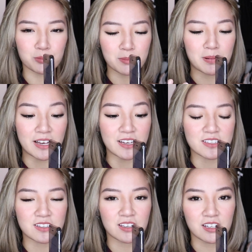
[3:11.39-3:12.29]
be
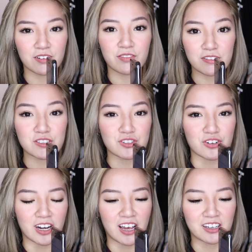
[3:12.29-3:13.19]
placed in a very
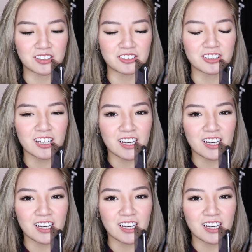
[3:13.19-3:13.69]
straight angle.